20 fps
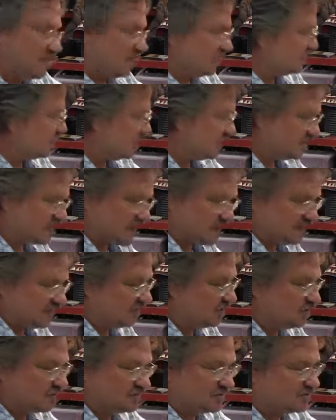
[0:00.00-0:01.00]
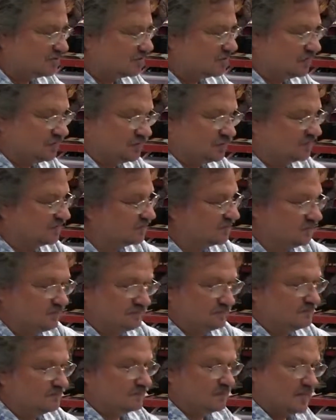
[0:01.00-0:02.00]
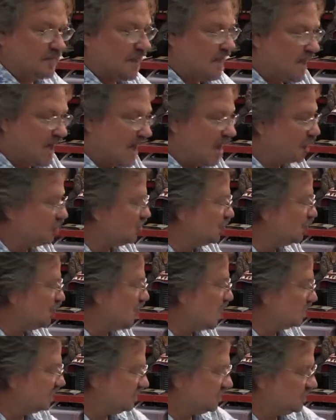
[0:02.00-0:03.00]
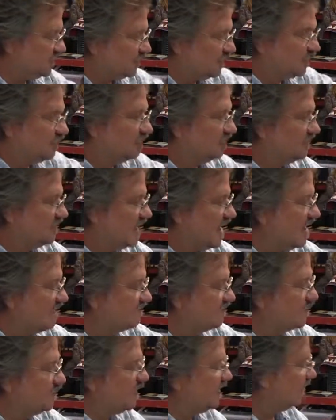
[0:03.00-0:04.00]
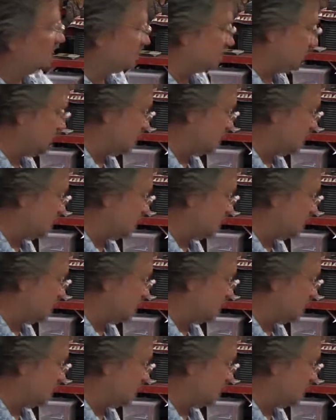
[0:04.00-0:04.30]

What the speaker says: So it's up to you to choose how you want to have the piece